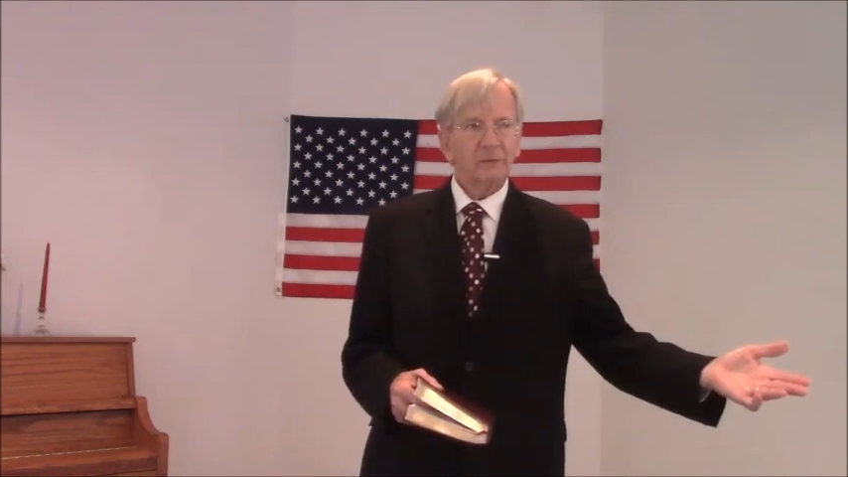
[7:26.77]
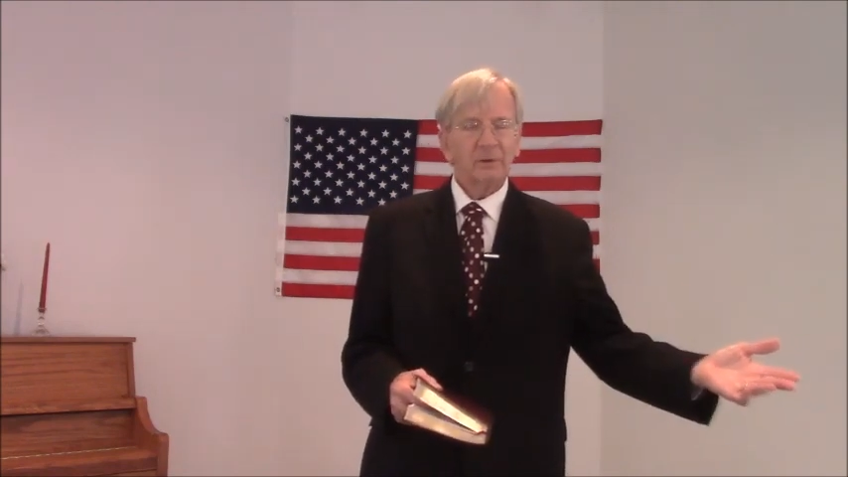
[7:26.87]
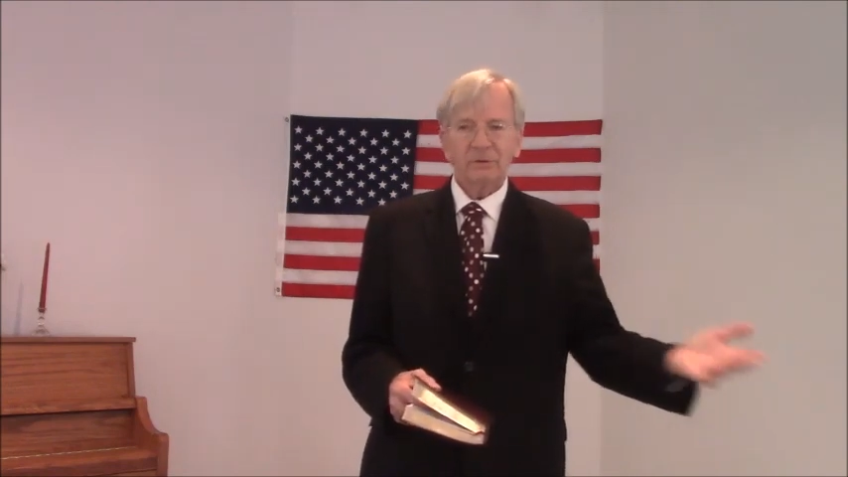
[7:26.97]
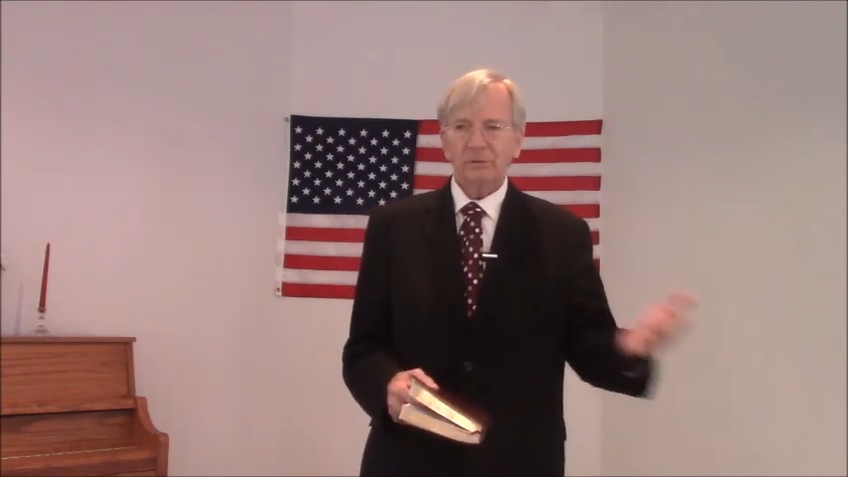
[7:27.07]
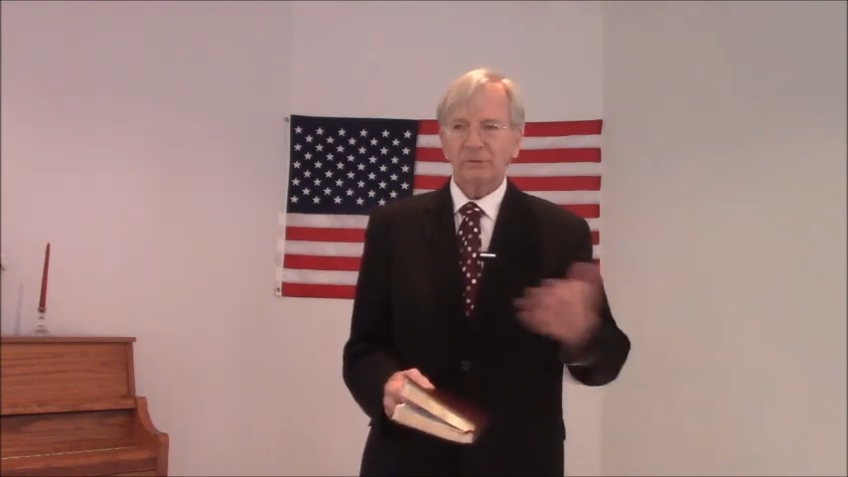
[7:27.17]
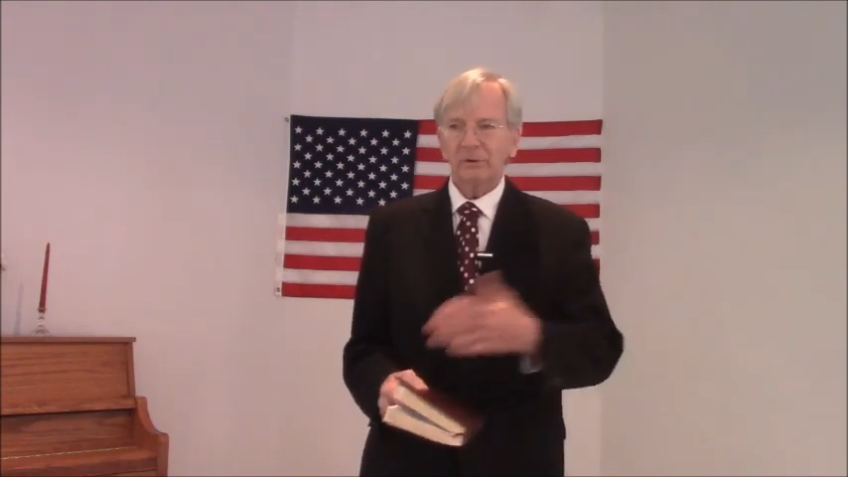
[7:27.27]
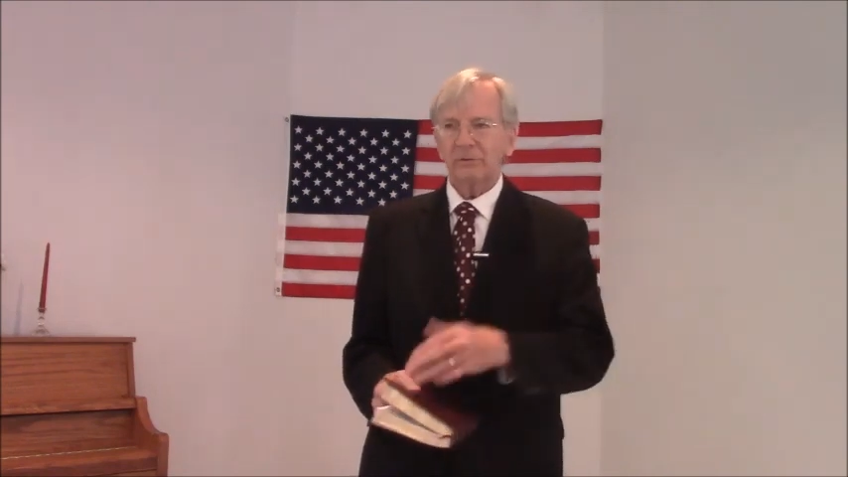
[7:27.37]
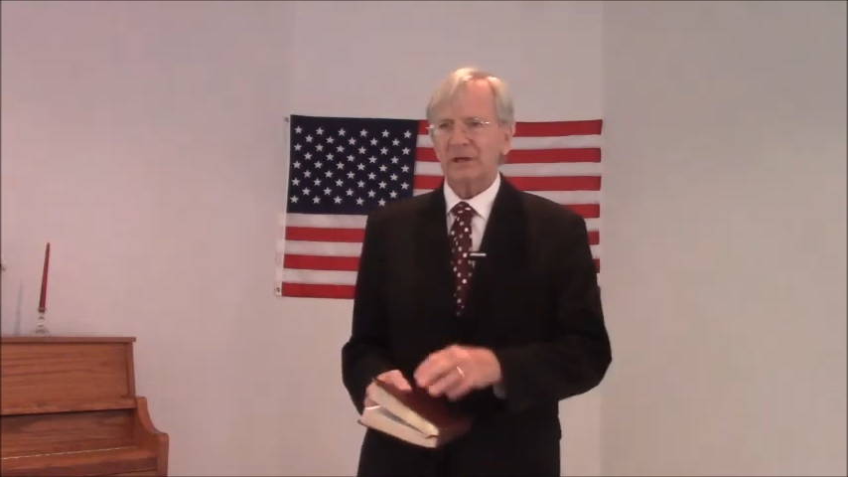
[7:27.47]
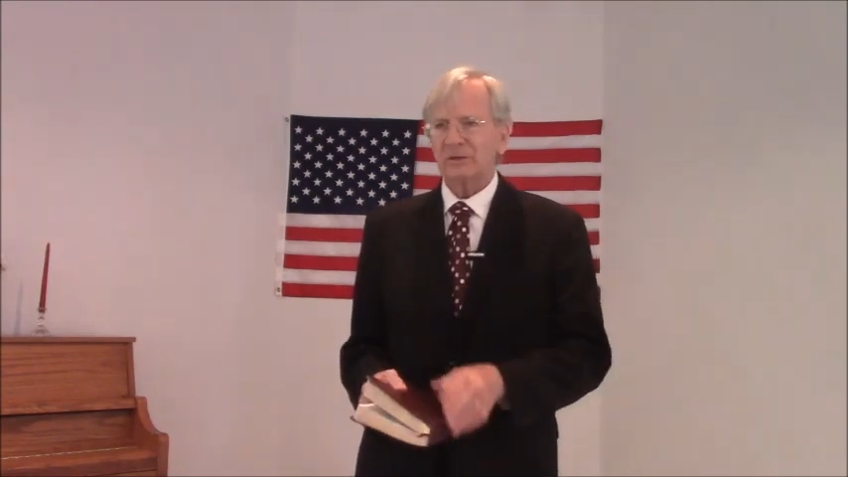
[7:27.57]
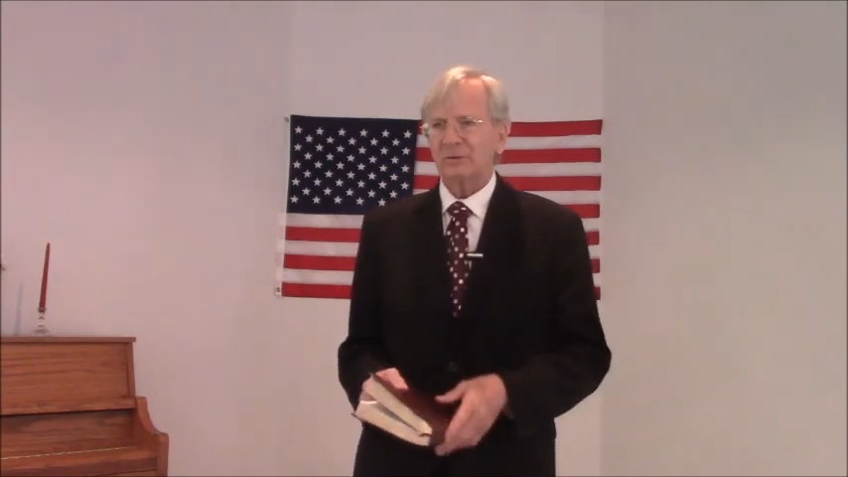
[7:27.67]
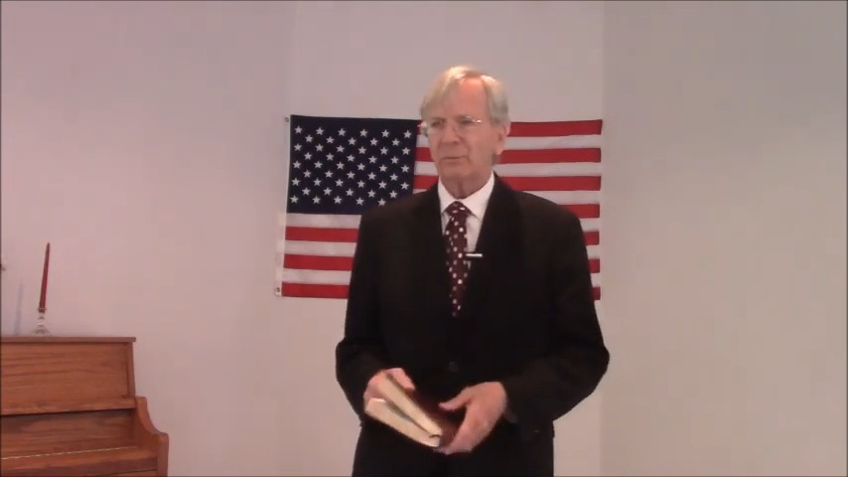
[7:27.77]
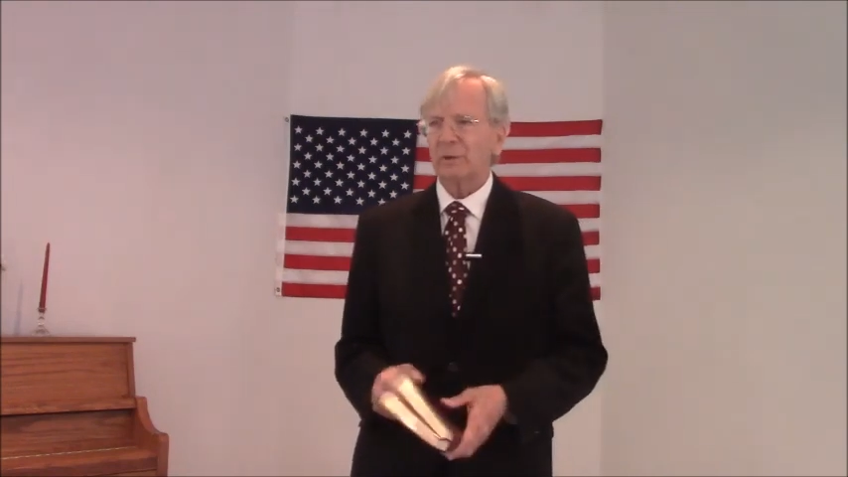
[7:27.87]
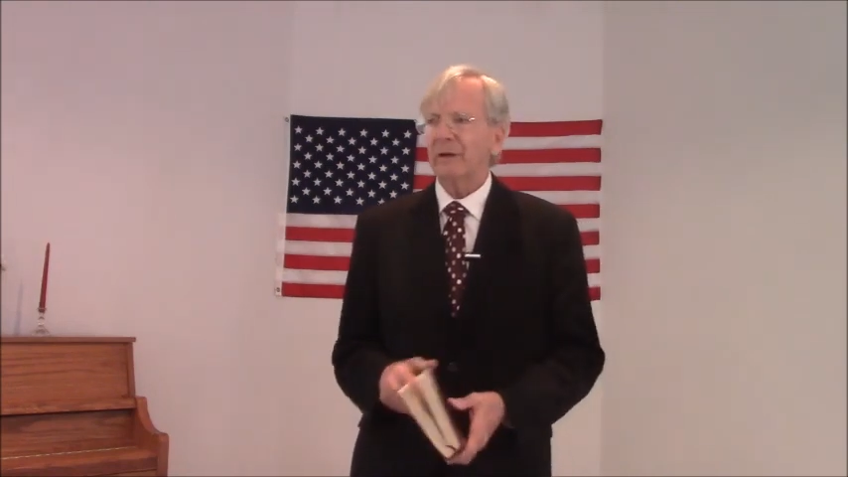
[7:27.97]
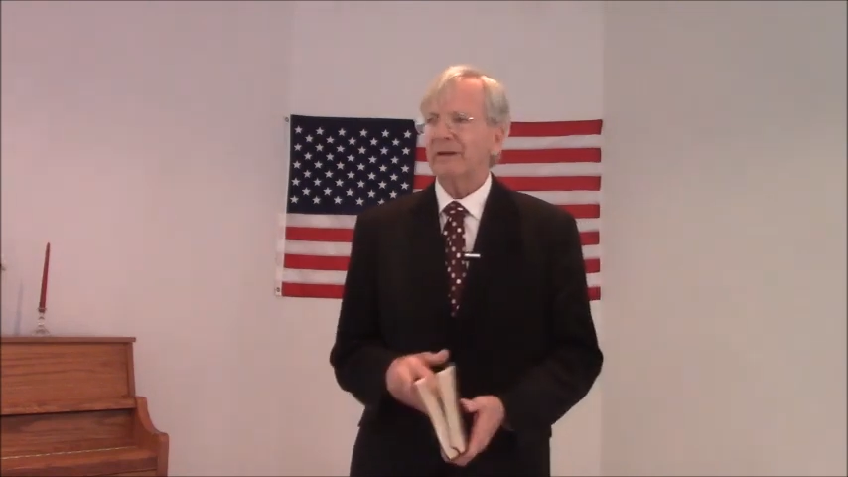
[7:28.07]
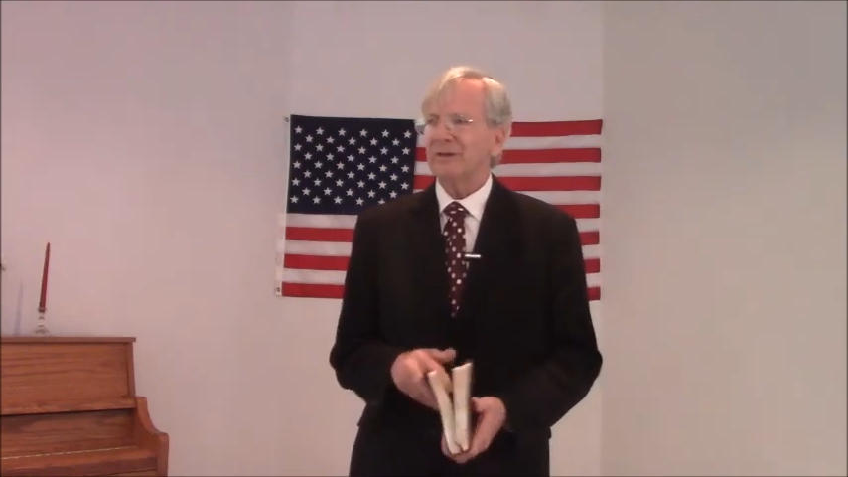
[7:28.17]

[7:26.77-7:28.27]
But you're under grace. Where